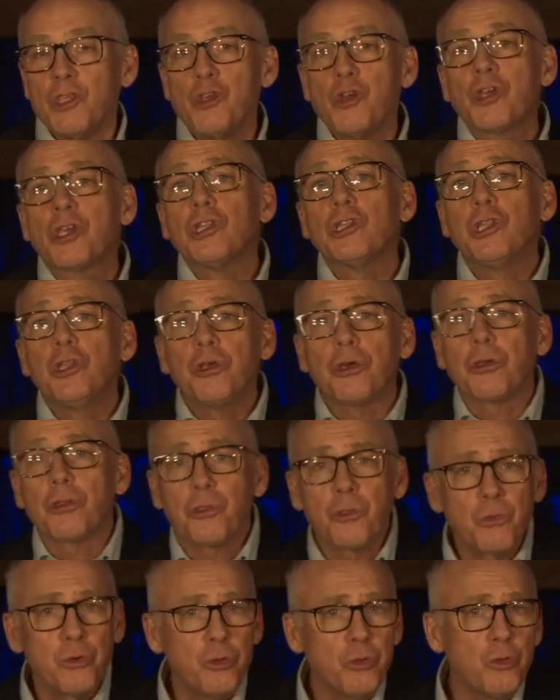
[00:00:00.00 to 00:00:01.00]
You could
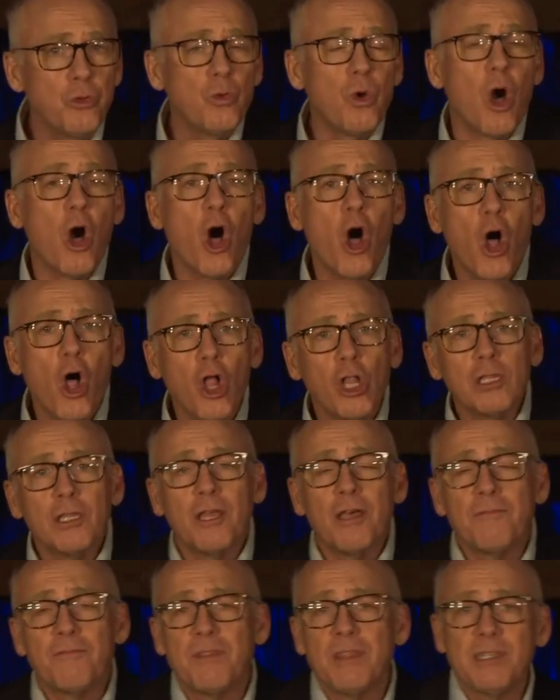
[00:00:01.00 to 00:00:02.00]
look through
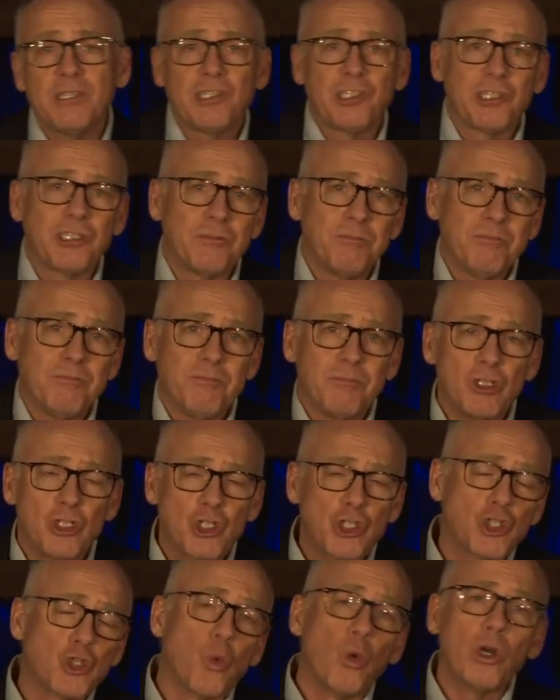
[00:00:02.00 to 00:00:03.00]
all of this
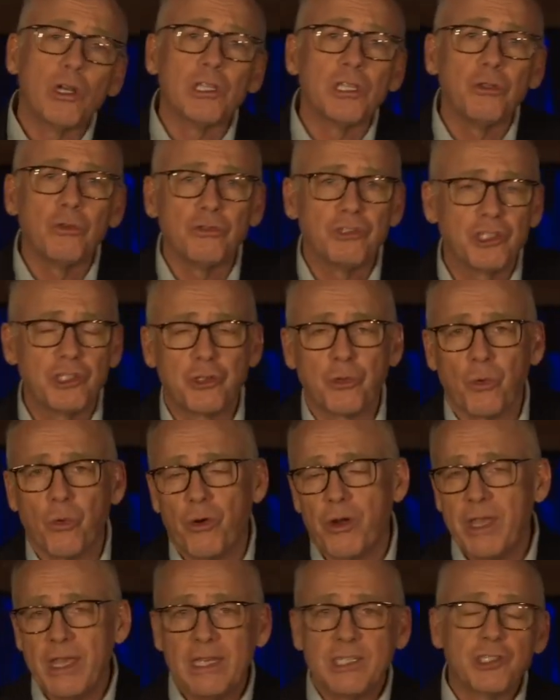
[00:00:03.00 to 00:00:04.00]
short little
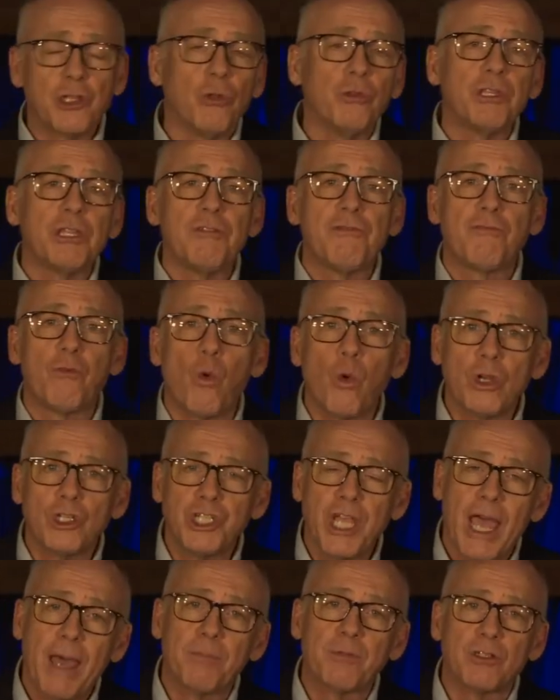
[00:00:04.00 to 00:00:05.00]
story. It's only four
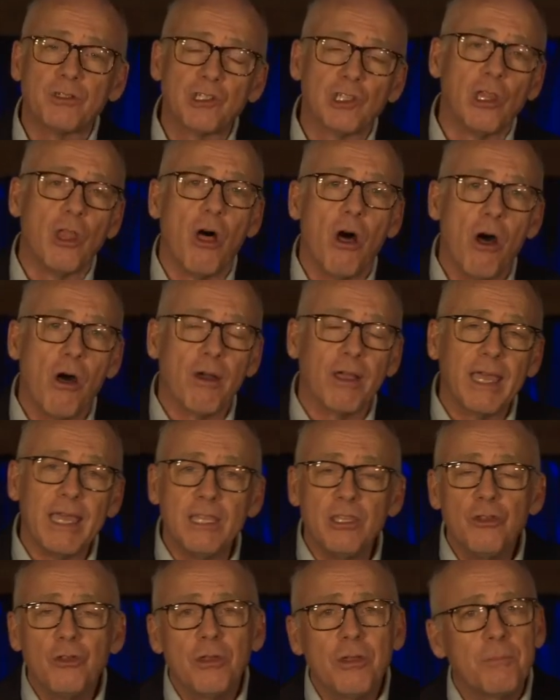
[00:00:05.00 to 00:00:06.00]
chapters long,
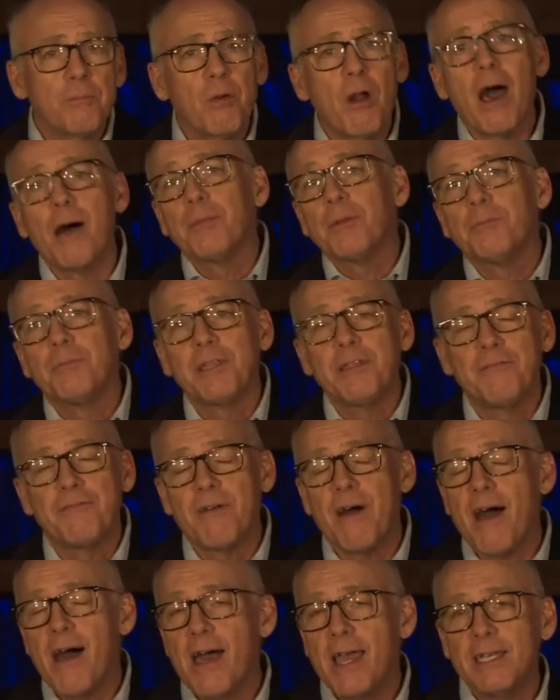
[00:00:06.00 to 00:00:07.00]
and you could probably
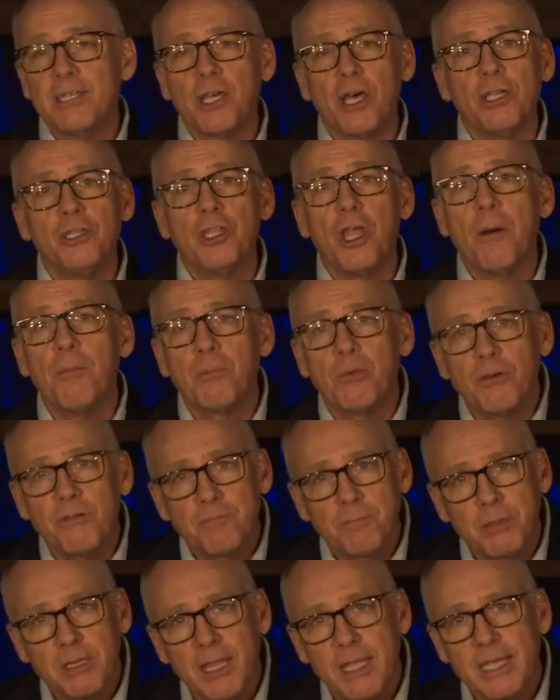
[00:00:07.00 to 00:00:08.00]
find a number
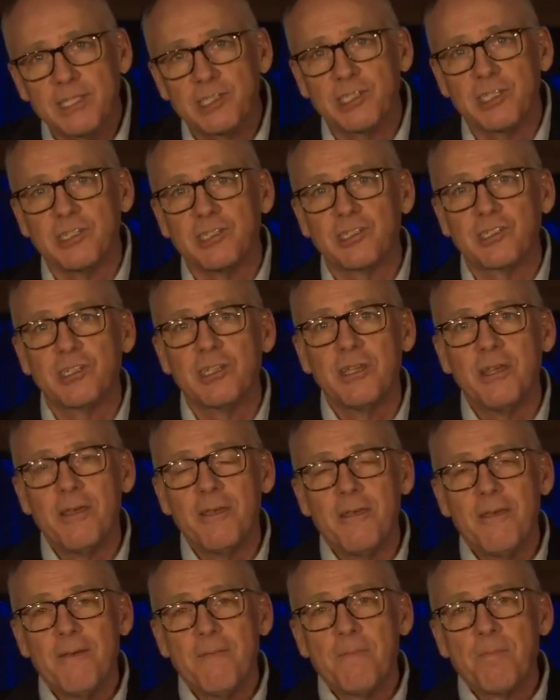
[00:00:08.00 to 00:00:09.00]
of places
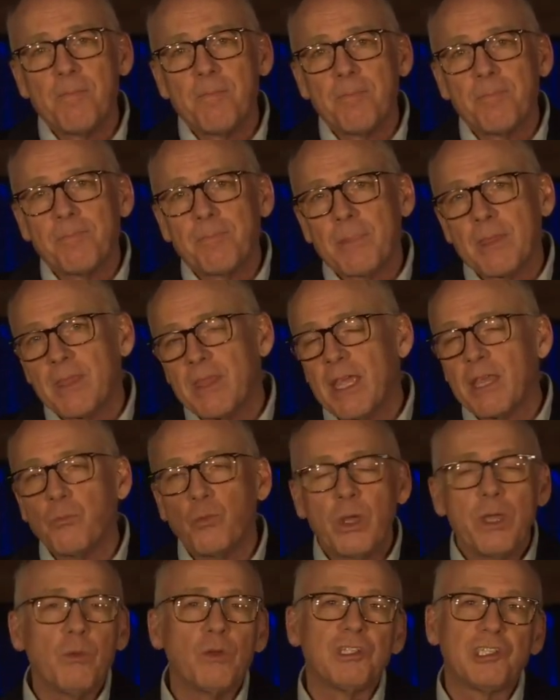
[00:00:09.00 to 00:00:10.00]
that
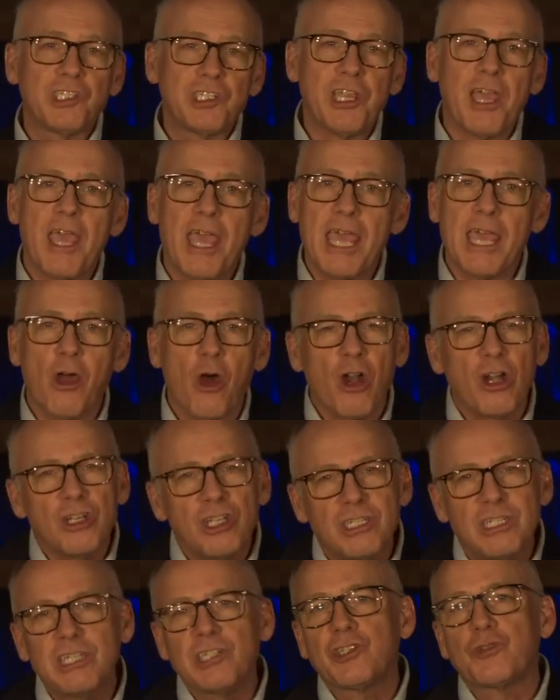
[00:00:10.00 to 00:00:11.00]
we would say are
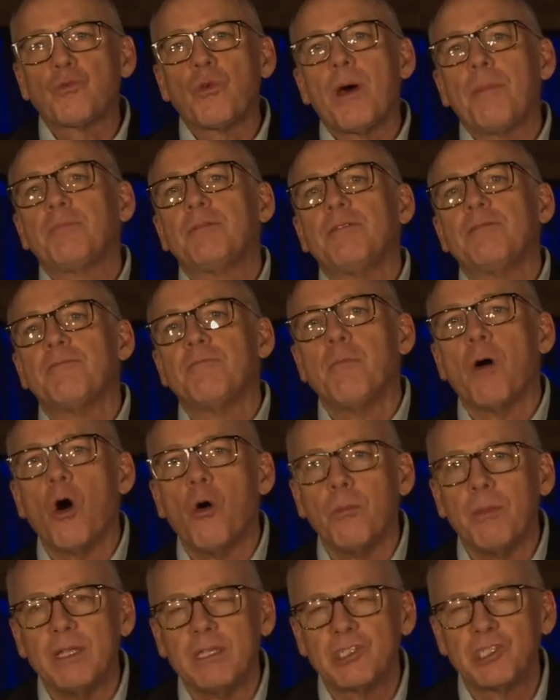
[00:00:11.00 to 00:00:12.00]
disruptive
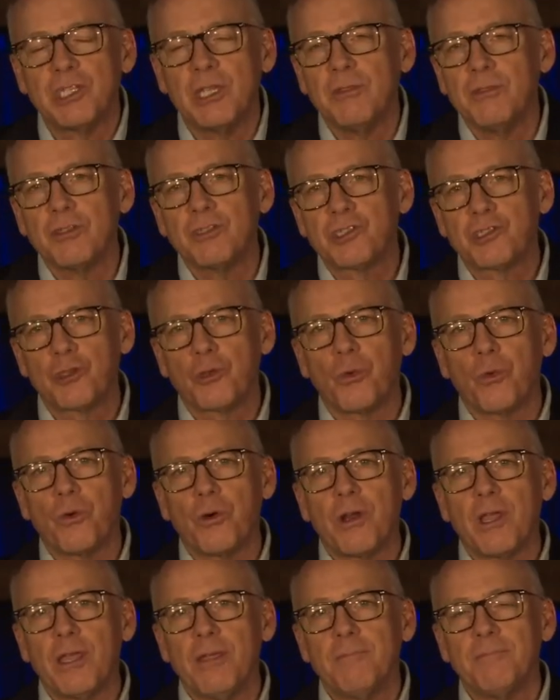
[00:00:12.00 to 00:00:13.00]
moments in the
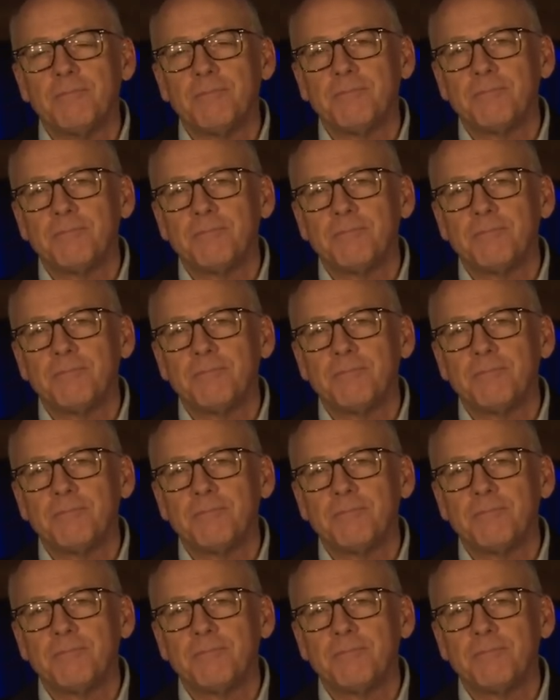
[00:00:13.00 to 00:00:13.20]
story.